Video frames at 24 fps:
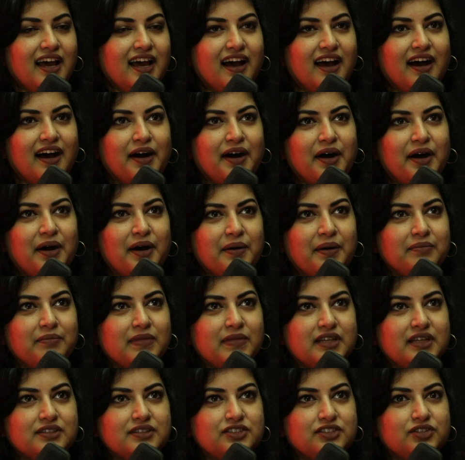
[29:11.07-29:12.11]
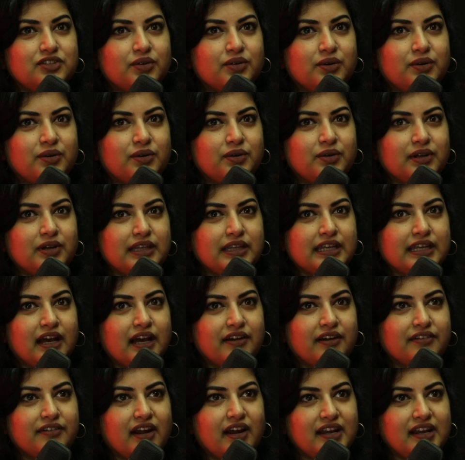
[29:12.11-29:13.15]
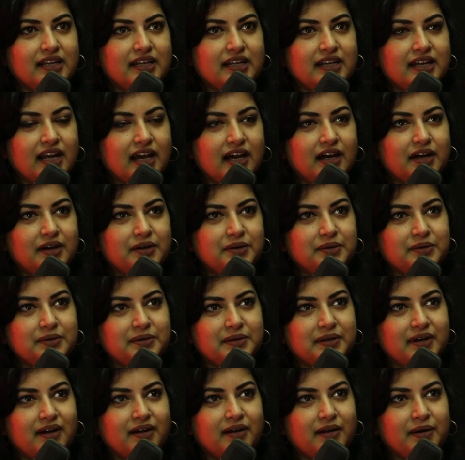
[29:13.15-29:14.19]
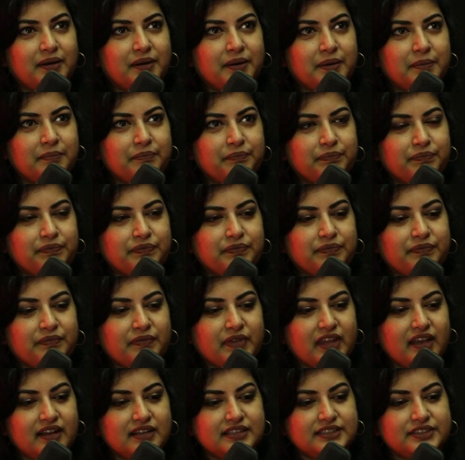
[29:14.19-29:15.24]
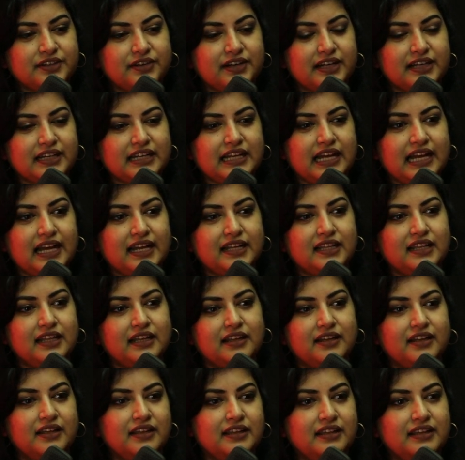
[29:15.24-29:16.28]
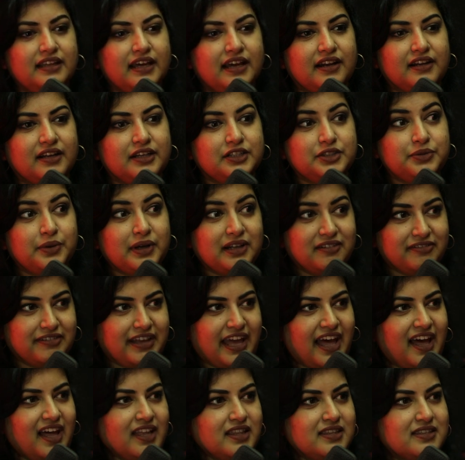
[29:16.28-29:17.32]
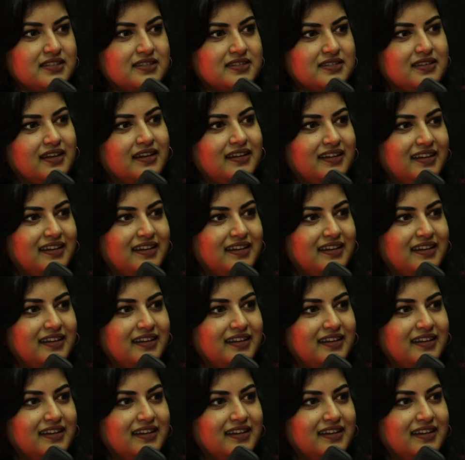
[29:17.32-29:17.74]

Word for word: Um, so, yeah, right now, um, so I, there are 12 cats.